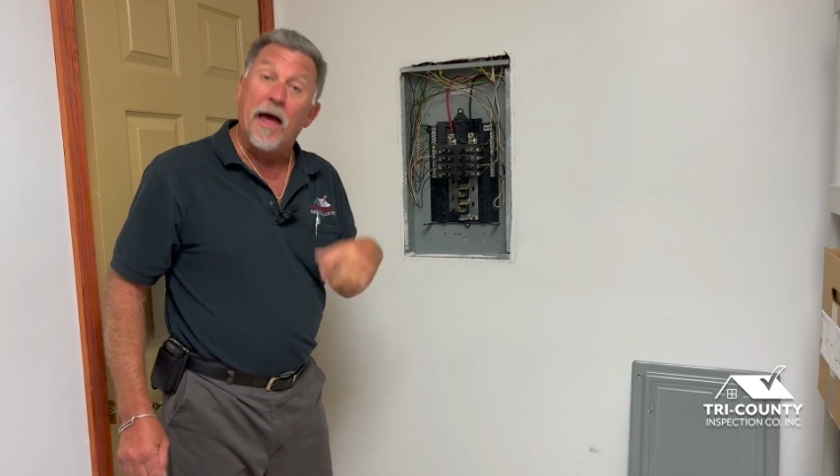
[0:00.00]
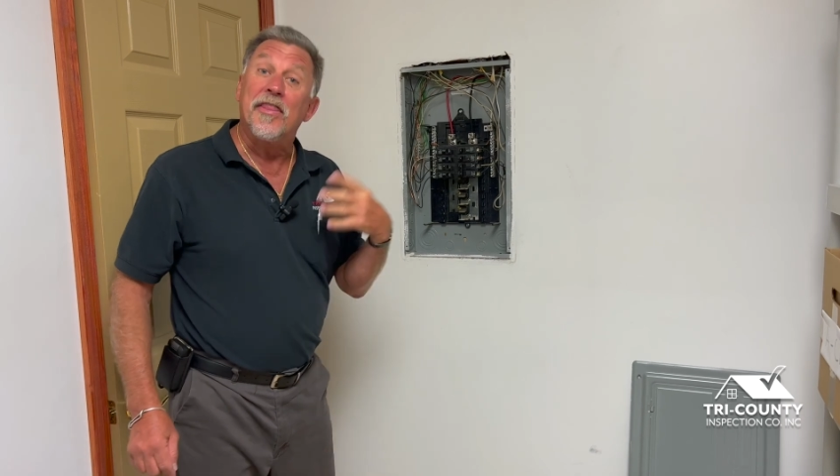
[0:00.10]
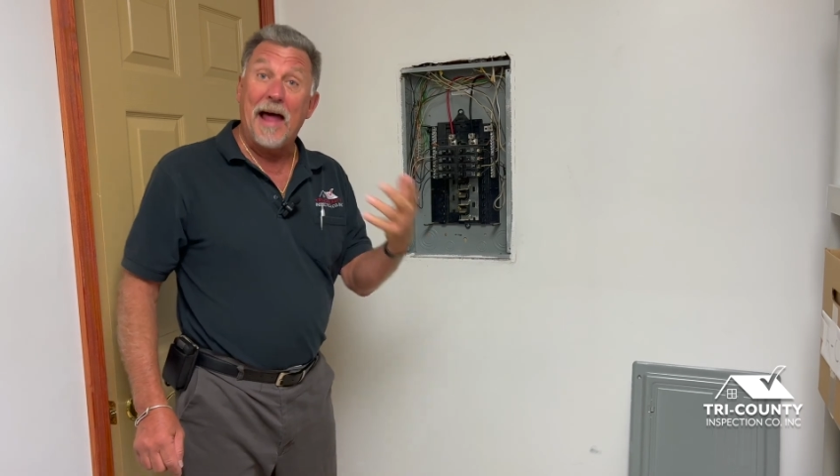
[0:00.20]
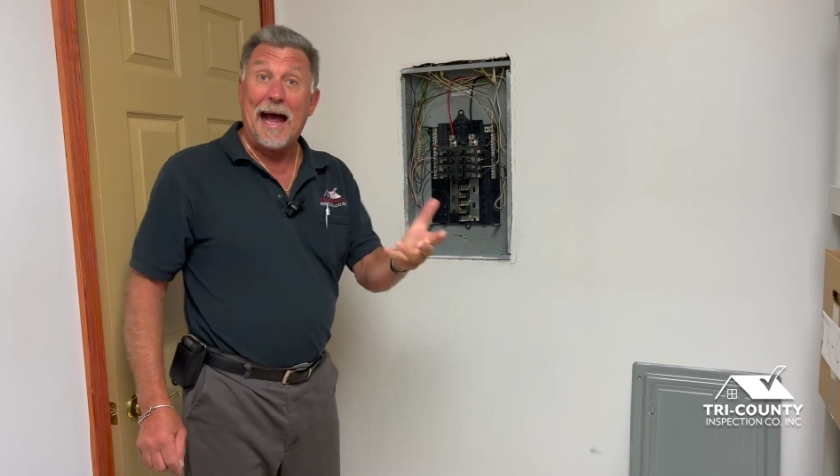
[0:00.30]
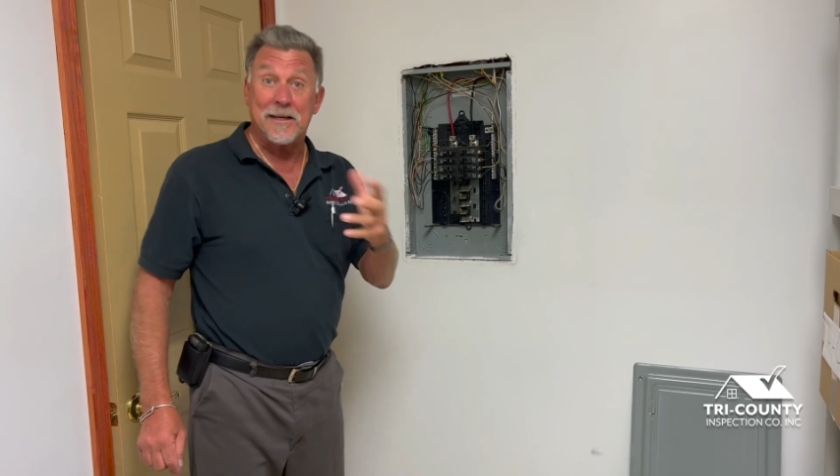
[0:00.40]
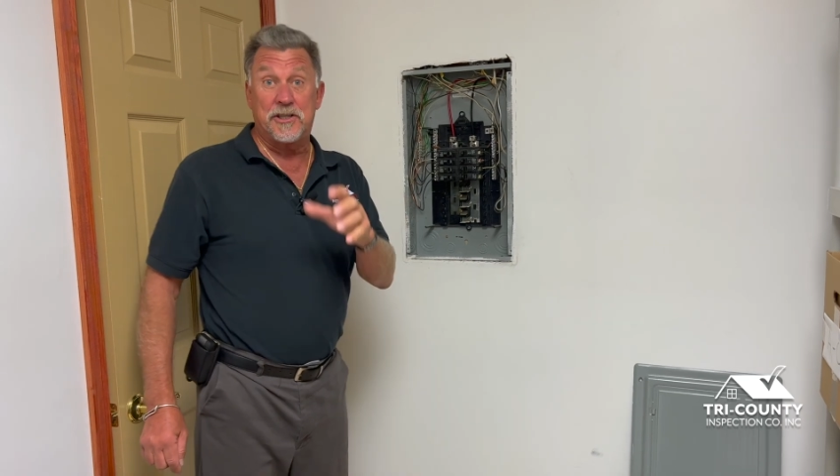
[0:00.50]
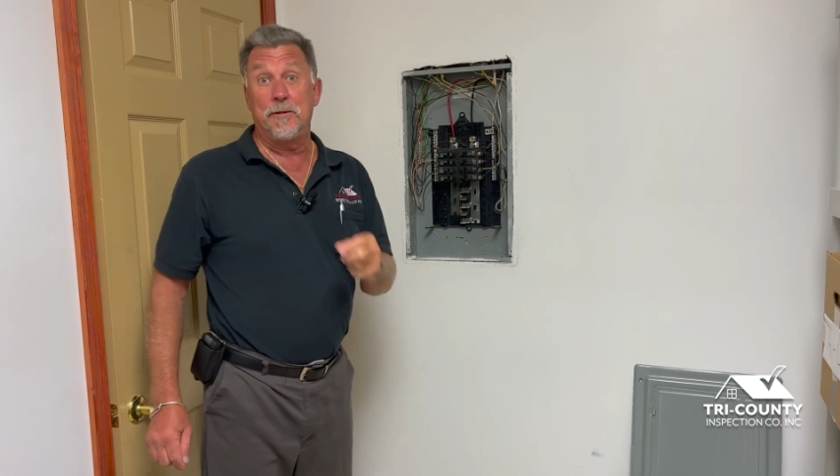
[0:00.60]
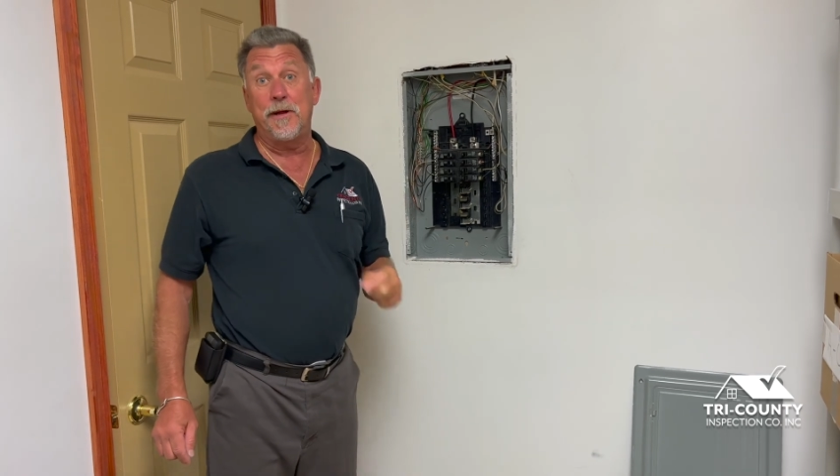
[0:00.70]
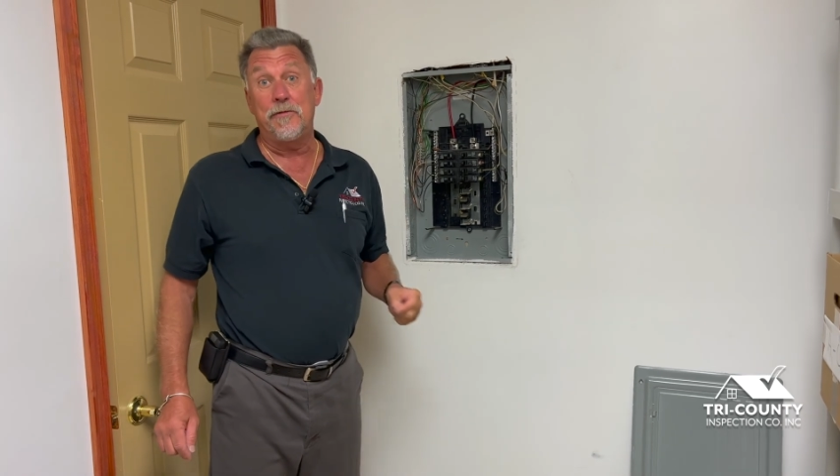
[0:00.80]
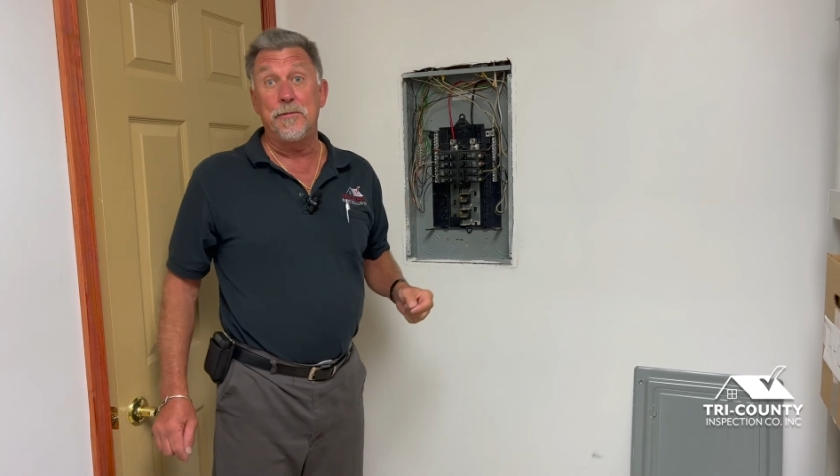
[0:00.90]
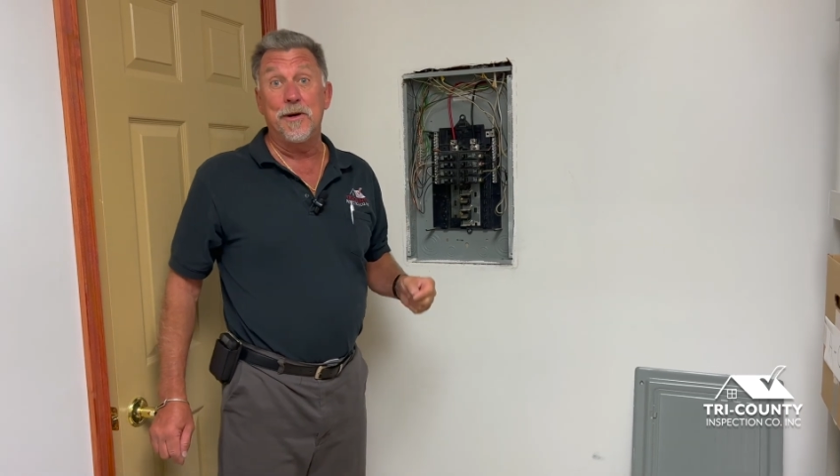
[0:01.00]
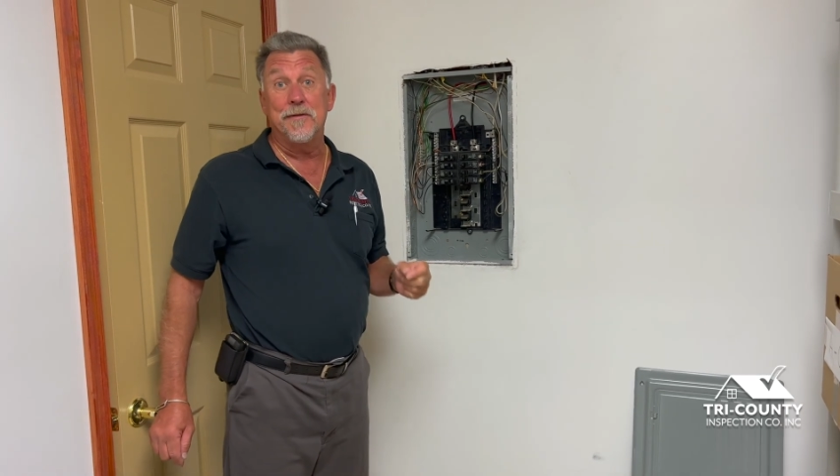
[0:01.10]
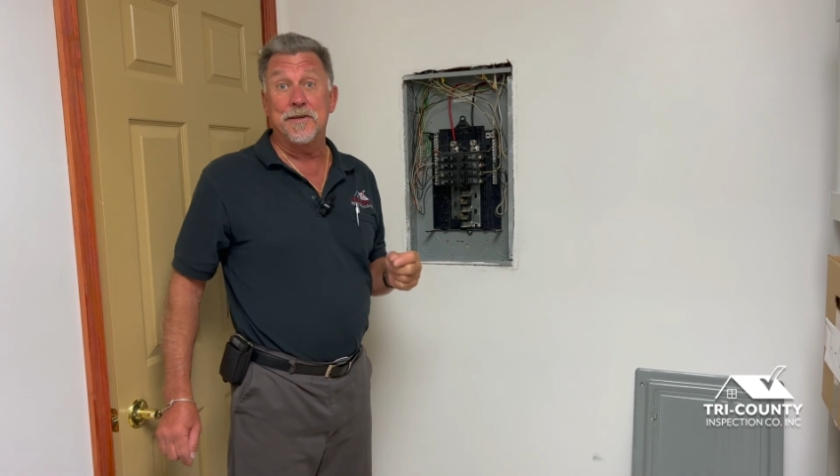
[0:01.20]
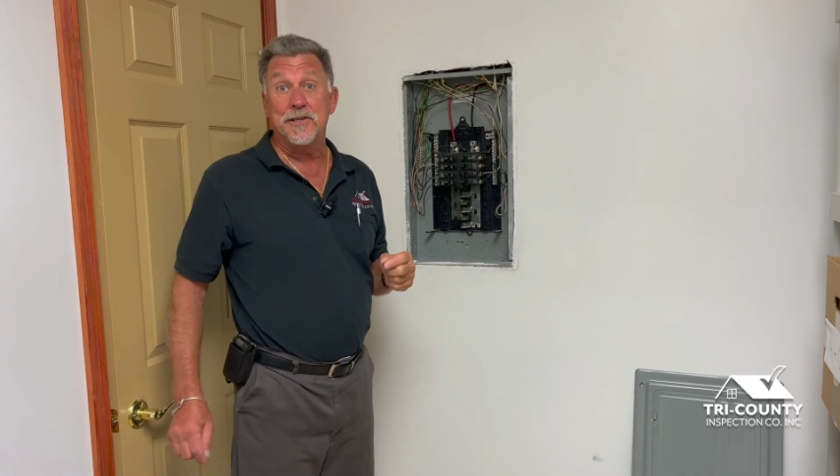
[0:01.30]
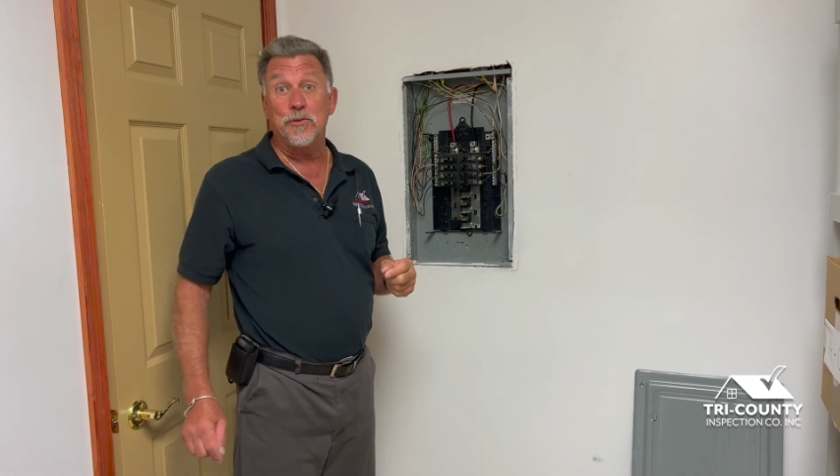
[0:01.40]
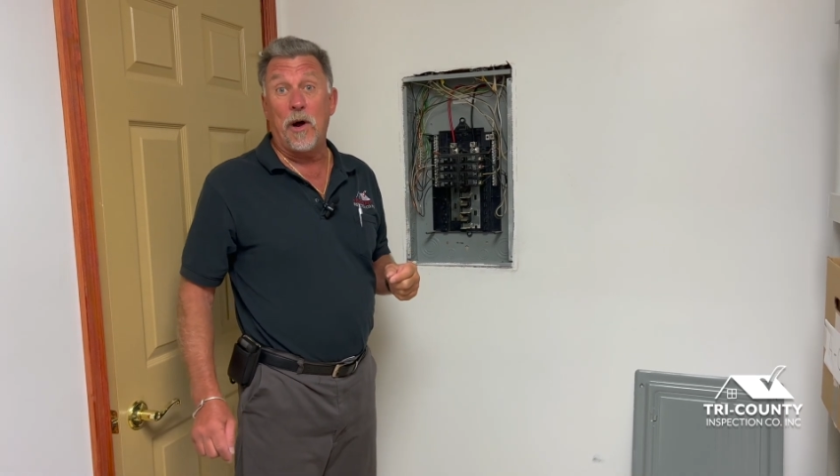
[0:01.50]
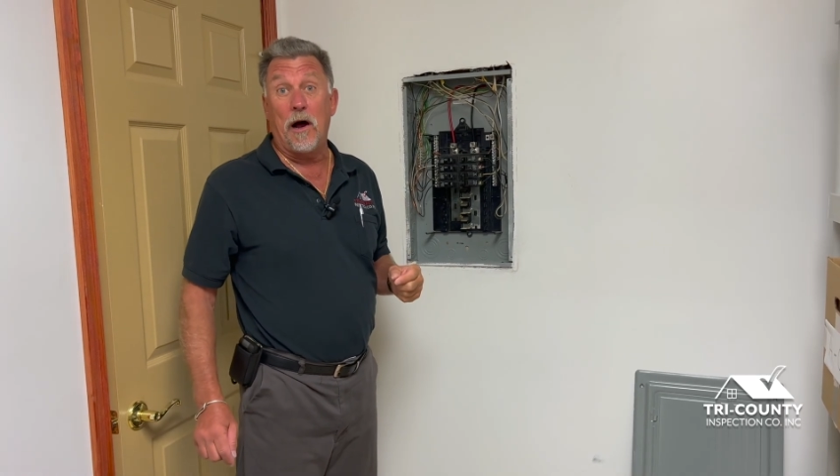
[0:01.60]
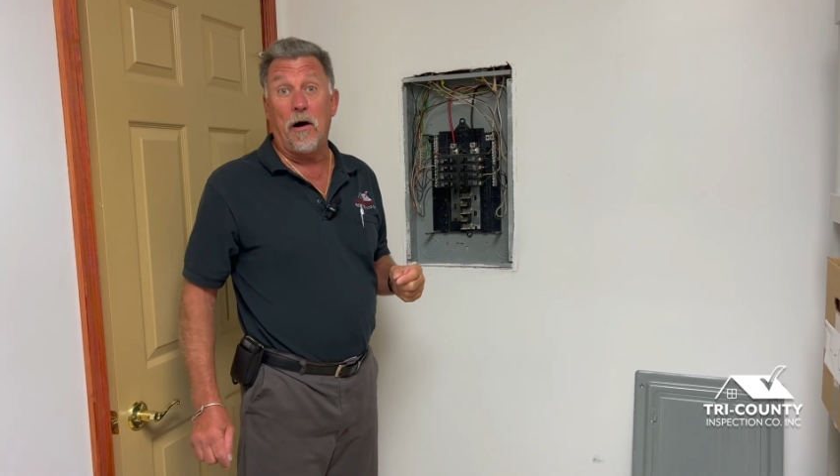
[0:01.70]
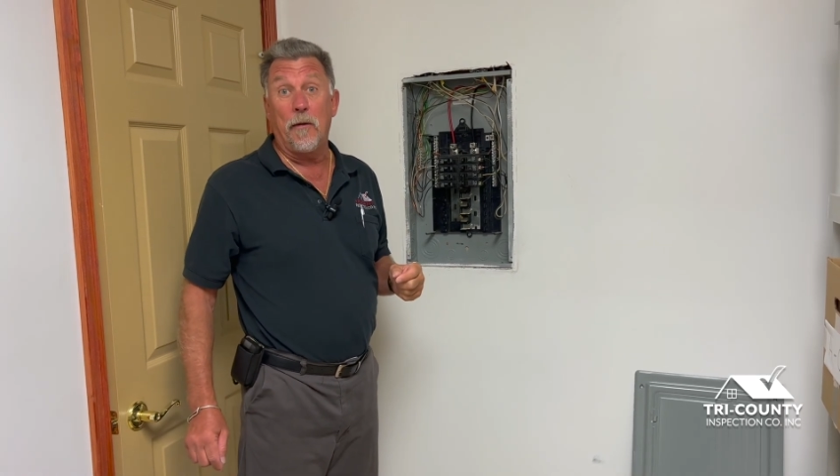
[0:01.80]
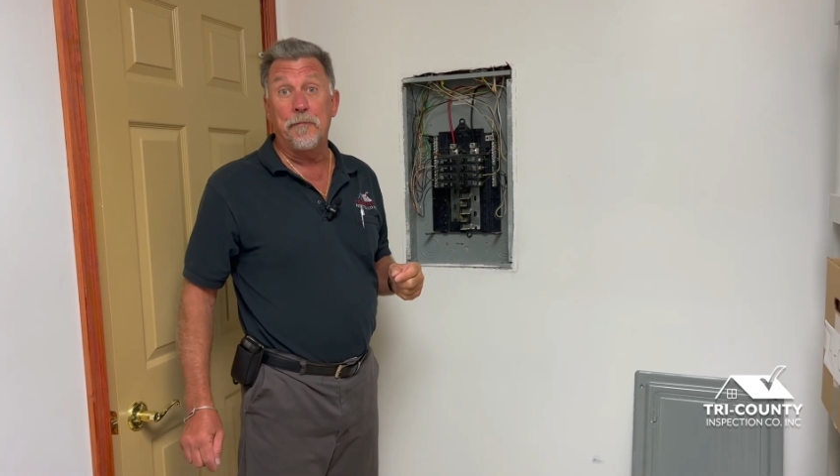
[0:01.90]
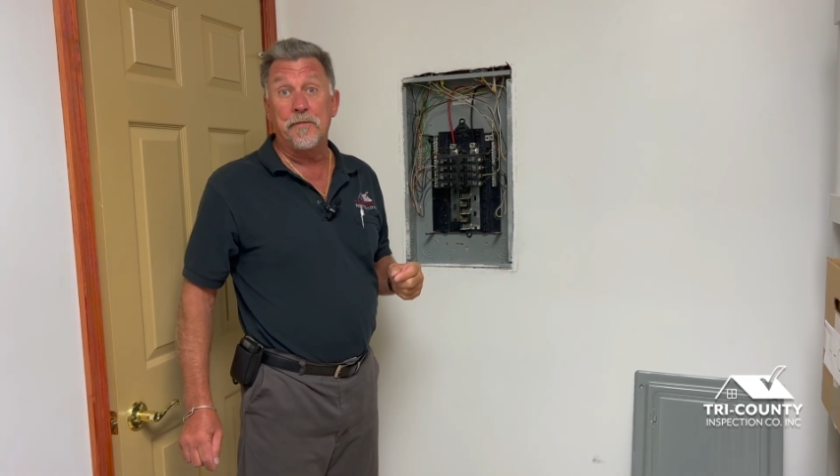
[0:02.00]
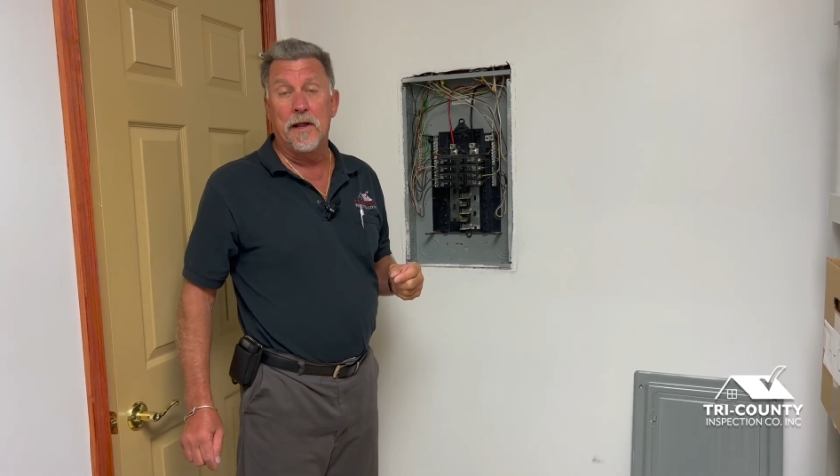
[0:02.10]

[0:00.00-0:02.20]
That should be removed as well.